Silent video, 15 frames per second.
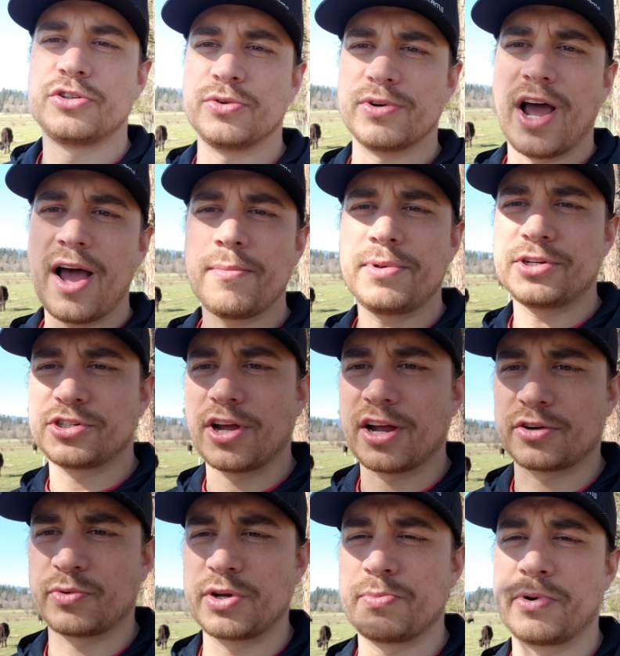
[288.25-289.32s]
Do not be
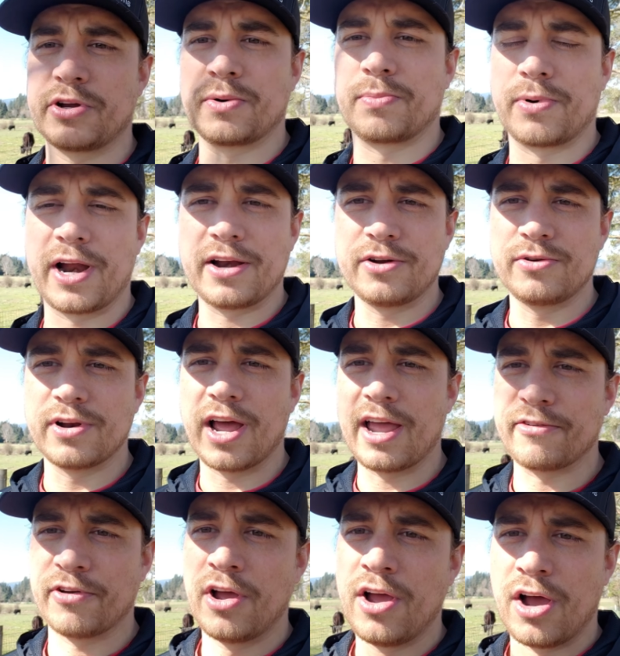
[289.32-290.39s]
shocked when you put your brand new
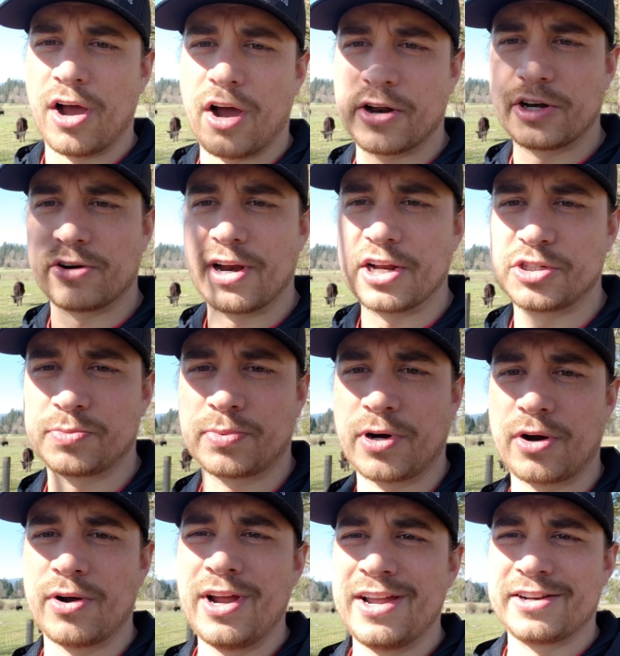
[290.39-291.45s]
knife on your Edge
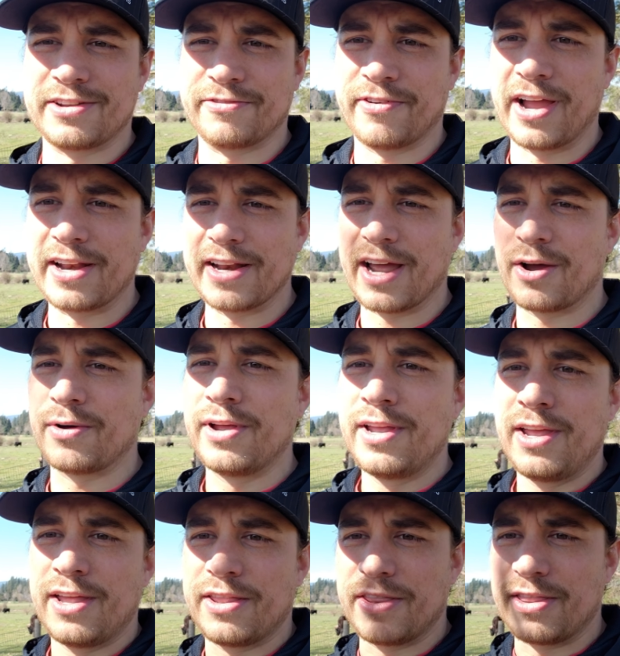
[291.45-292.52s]
Pro to find out
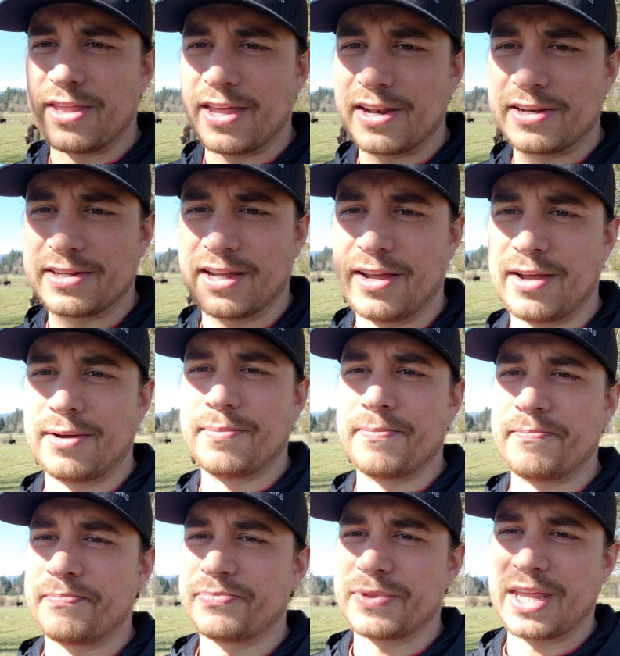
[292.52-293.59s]
that
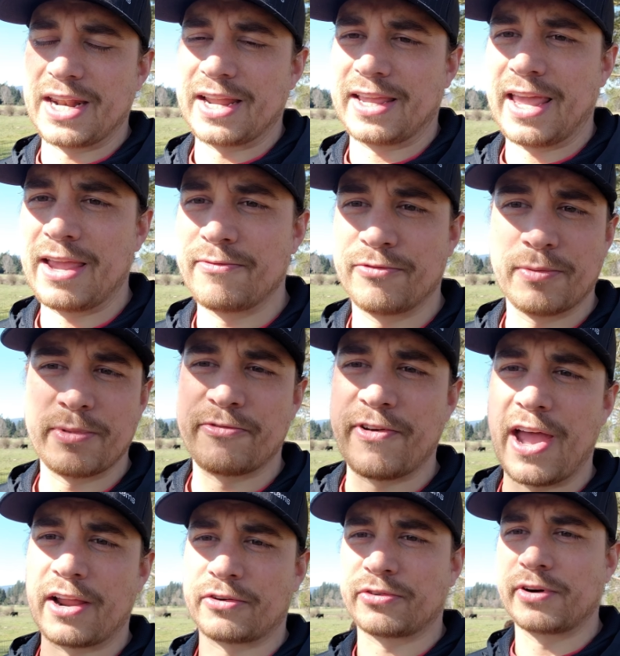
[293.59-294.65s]
it came from the
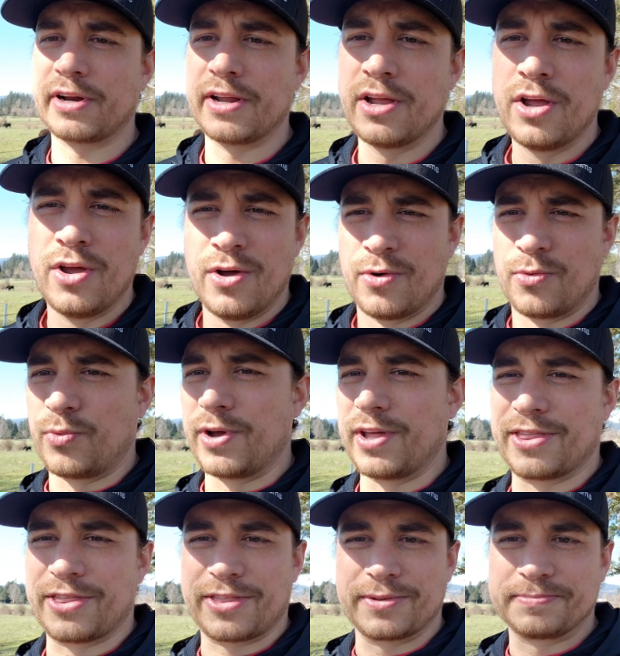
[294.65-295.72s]
factory
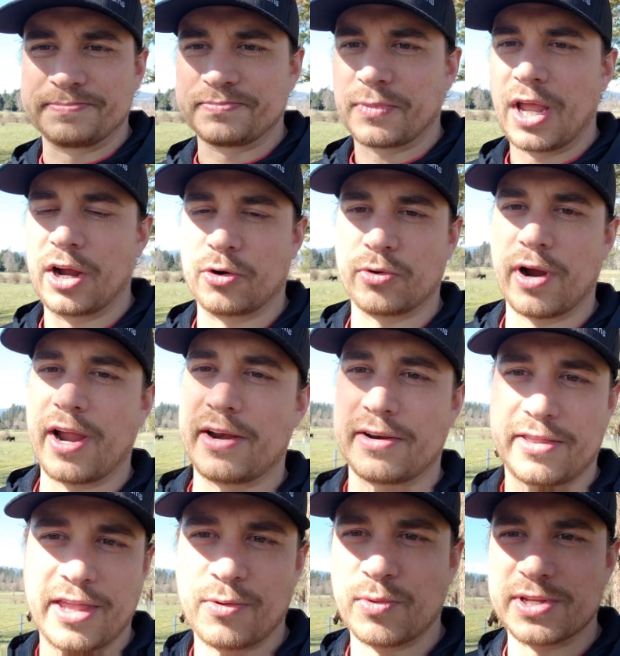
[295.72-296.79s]
with a grind
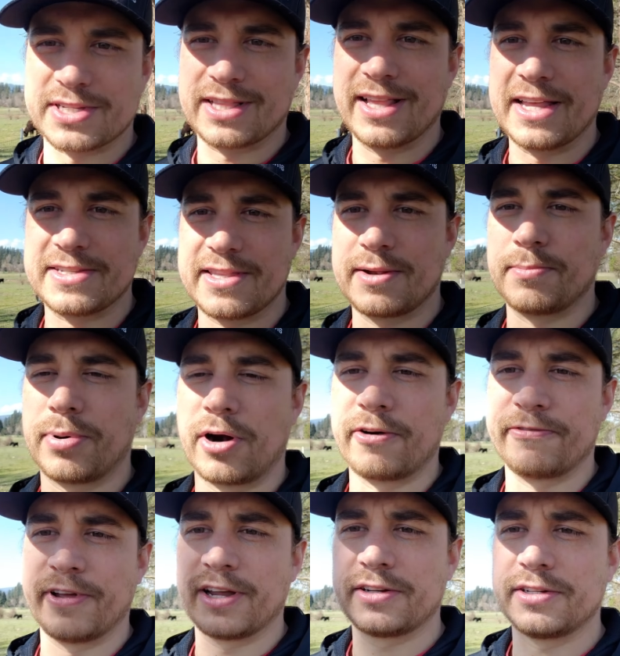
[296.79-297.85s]
that was less than
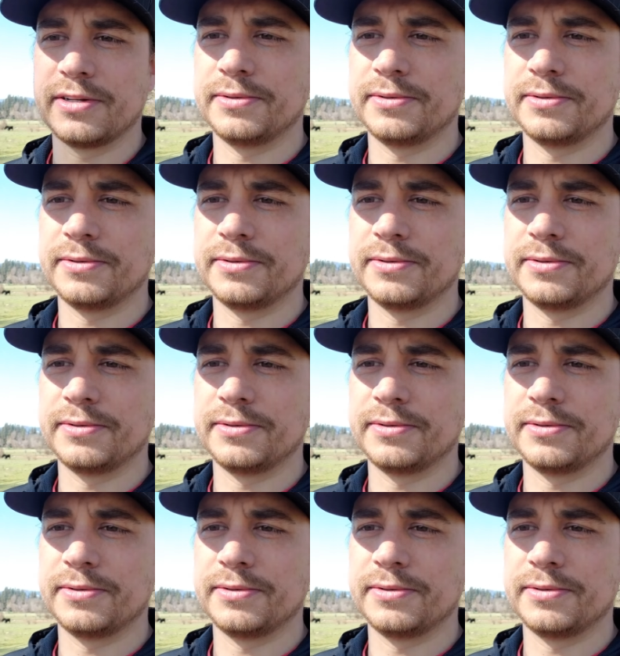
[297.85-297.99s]
perfect.